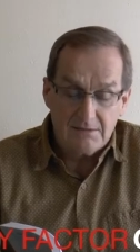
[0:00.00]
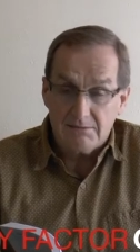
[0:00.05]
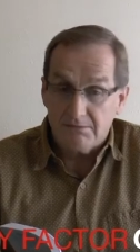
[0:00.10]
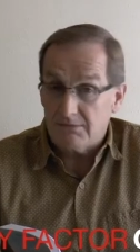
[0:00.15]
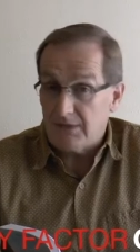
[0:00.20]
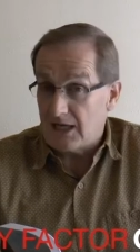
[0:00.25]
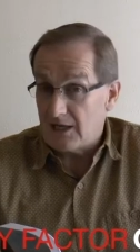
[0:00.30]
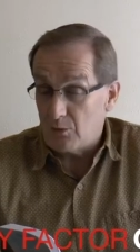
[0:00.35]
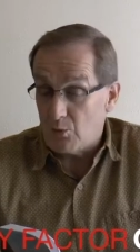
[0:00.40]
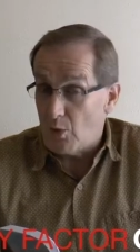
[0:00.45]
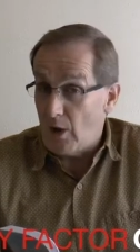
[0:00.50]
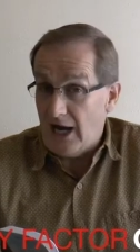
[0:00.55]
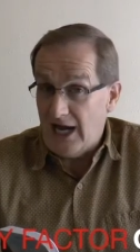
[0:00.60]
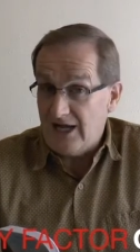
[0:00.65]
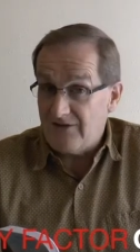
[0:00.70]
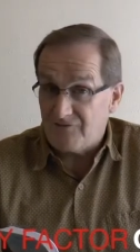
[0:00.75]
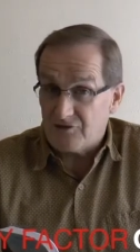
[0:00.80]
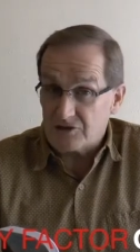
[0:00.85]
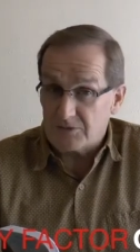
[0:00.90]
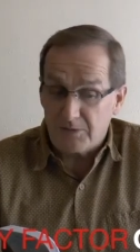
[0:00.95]
My
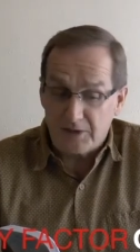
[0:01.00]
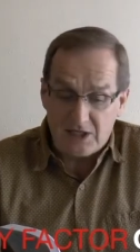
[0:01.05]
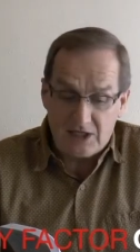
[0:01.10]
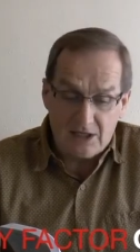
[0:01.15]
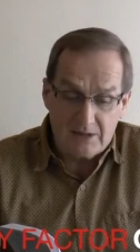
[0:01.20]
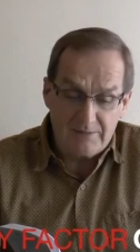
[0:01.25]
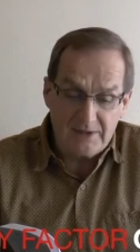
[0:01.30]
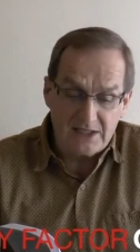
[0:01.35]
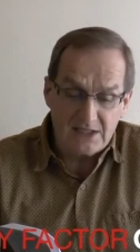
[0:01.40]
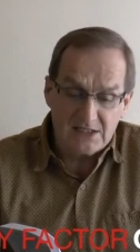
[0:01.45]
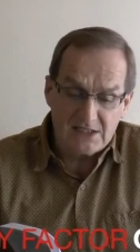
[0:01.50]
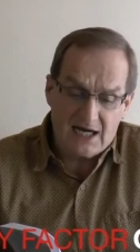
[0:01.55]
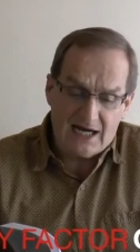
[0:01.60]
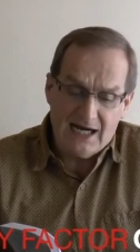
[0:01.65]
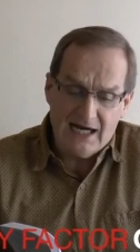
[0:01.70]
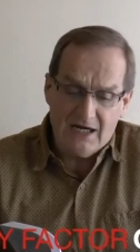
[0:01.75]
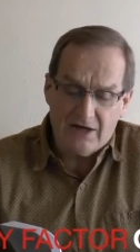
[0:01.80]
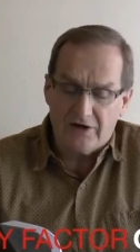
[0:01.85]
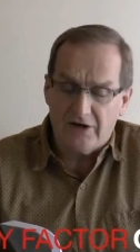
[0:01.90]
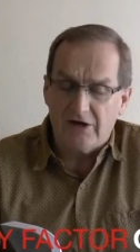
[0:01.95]
wife was becoming
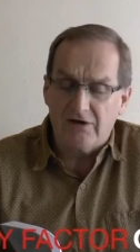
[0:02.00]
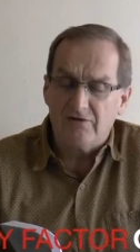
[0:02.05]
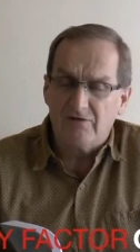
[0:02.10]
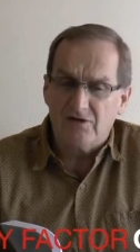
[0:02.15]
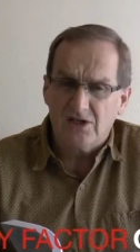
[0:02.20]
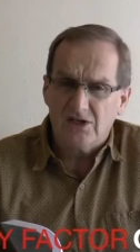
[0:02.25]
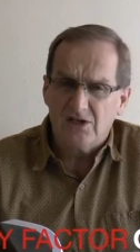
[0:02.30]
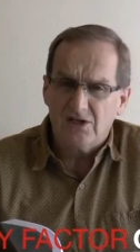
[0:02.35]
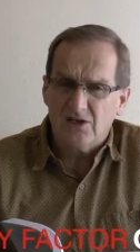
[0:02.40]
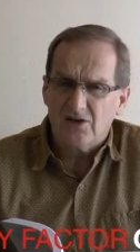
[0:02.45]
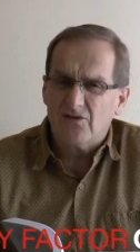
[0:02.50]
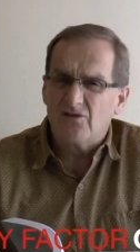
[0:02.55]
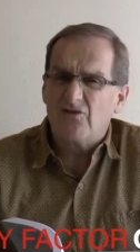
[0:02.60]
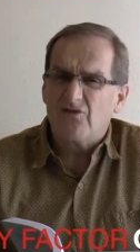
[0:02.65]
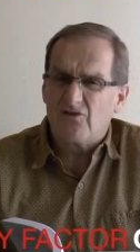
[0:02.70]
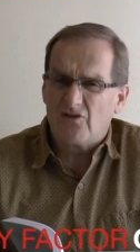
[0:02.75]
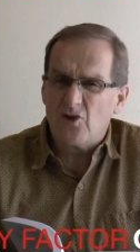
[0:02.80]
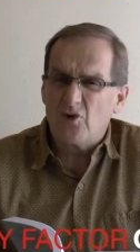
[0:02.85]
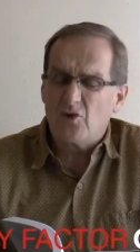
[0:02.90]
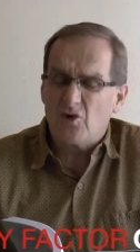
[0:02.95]
tired of
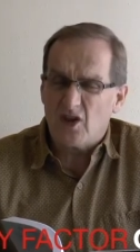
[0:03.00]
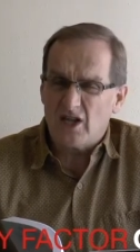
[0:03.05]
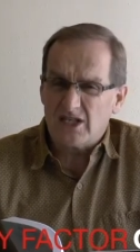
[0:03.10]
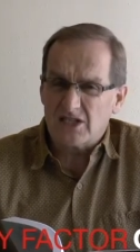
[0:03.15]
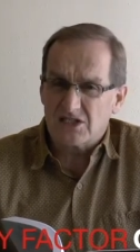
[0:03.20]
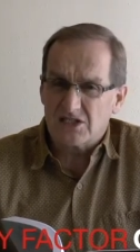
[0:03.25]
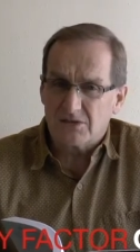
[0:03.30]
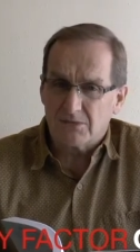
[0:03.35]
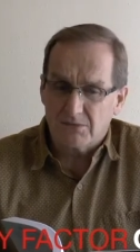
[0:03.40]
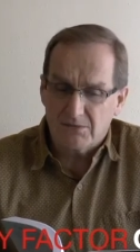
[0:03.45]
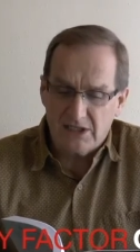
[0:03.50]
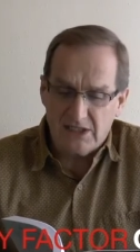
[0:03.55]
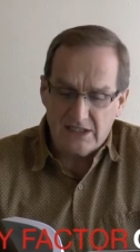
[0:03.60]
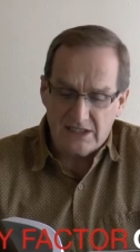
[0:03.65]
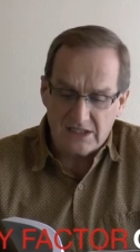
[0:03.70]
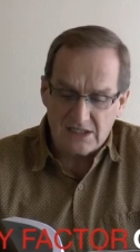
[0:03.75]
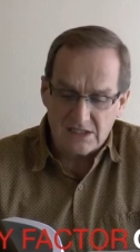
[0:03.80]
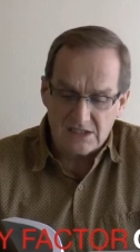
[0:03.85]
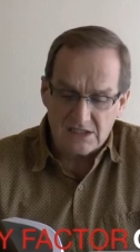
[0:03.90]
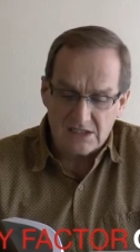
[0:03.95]
fruitless
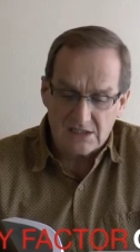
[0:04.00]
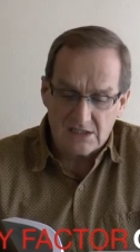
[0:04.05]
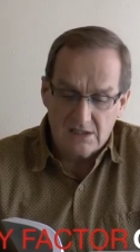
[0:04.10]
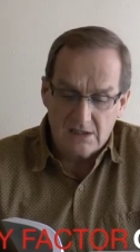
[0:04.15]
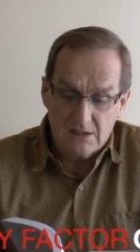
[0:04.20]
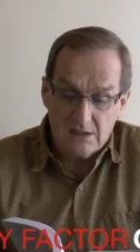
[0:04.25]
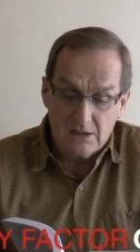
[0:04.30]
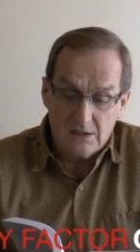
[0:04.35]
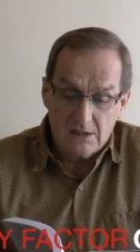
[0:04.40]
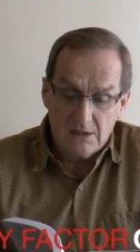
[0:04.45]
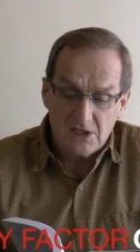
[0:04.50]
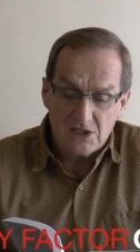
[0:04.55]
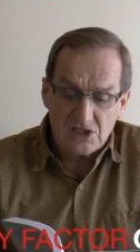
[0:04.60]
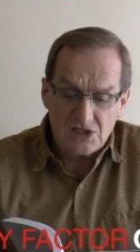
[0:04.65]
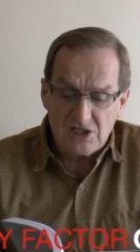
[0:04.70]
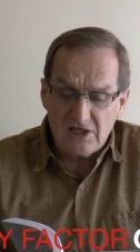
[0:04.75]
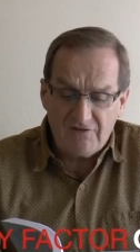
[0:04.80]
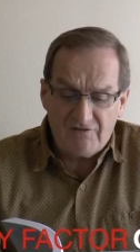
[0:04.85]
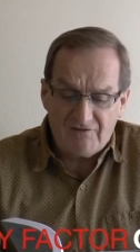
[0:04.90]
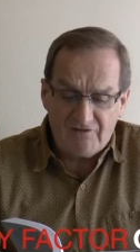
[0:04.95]
meetings.
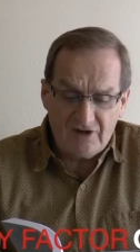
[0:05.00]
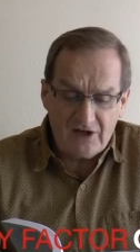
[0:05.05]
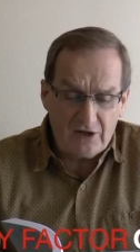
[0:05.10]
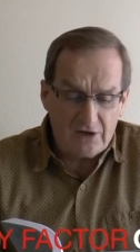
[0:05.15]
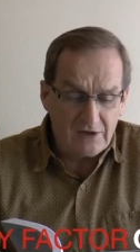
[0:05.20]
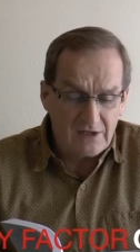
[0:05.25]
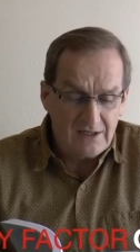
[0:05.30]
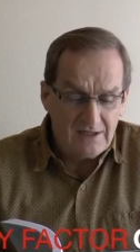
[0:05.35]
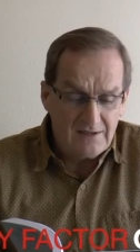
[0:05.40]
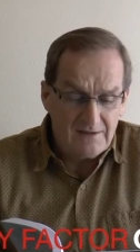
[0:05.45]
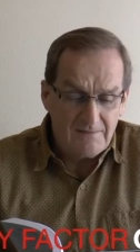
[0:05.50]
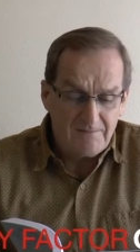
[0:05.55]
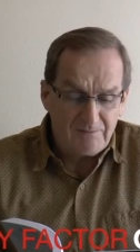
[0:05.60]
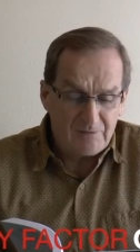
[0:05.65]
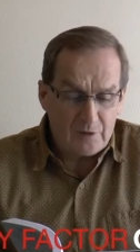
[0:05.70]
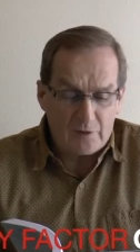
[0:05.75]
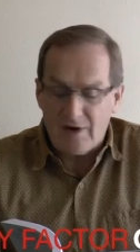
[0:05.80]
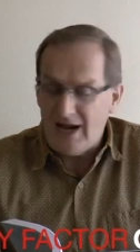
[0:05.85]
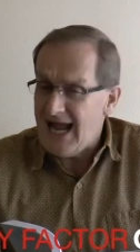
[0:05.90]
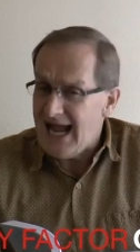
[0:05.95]
She felt
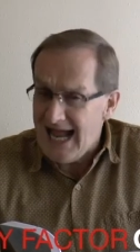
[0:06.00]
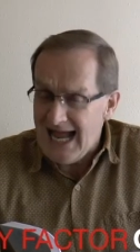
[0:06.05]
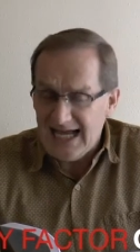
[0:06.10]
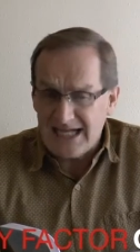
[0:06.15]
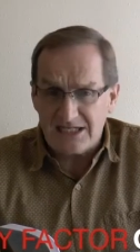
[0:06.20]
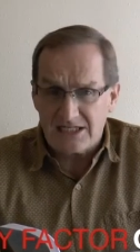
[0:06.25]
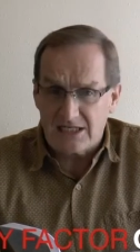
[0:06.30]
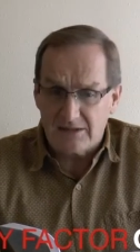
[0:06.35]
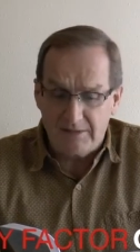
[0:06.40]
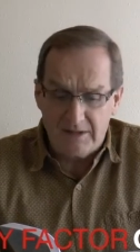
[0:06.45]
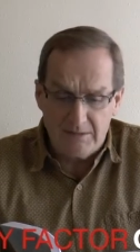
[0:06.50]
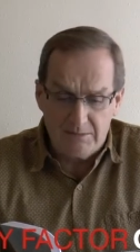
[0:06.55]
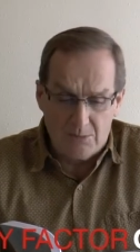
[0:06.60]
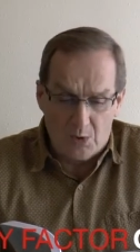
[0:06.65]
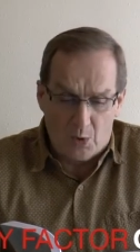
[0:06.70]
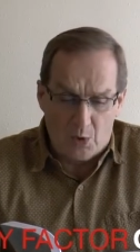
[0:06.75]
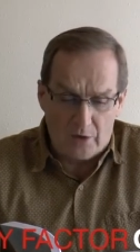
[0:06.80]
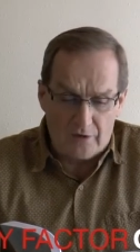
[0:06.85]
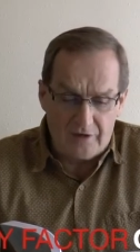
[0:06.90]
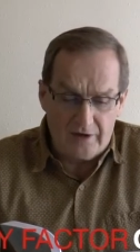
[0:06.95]
there had to be
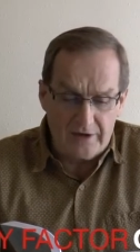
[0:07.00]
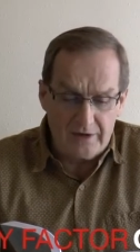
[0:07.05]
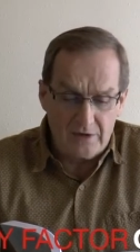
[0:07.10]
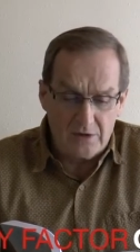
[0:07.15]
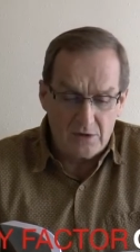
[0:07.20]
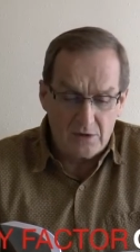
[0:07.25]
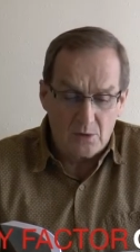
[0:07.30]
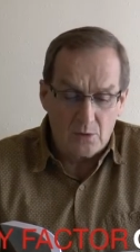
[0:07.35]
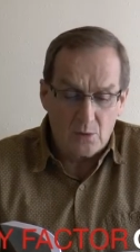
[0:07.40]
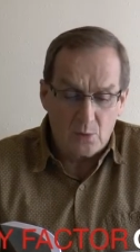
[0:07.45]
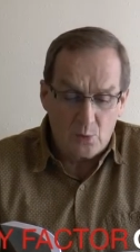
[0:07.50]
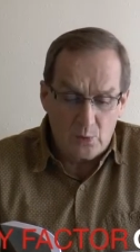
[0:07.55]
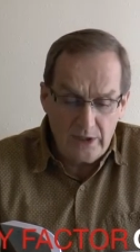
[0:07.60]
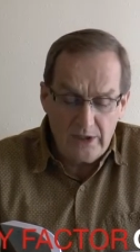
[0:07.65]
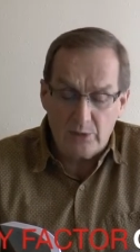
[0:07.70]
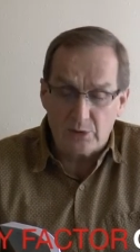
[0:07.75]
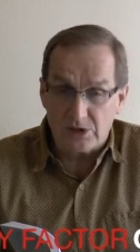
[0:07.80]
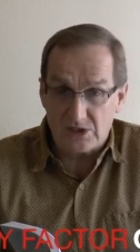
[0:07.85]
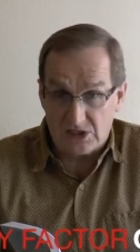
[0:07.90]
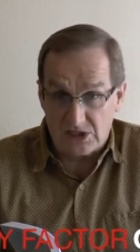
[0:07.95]
more than
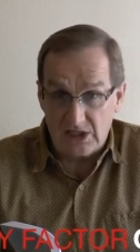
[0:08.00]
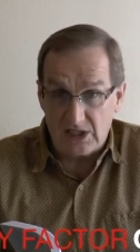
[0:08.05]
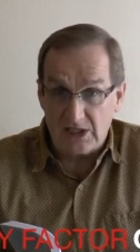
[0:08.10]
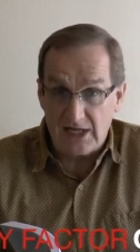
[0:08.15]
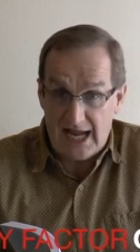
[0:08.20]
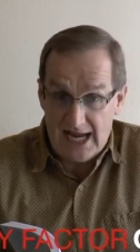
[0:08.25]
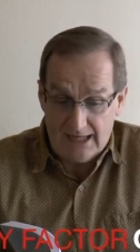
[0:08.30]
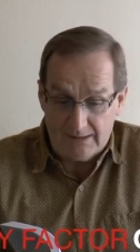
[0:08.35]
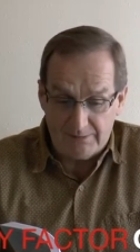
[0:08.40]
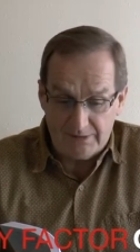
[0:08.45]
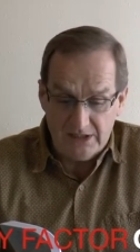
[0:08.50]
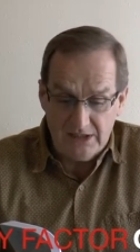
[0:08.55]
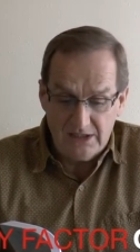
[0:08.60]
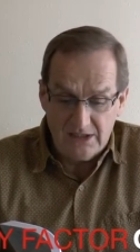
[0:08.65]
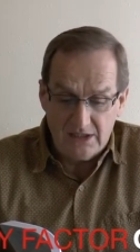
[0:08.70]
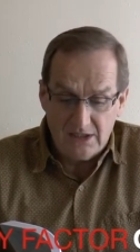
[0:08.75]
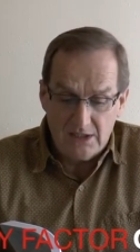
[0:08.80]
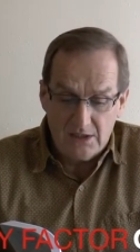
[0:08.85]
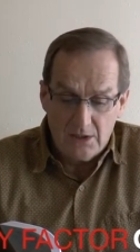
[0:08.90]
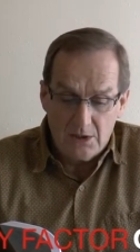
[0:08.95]
we were seeing happen.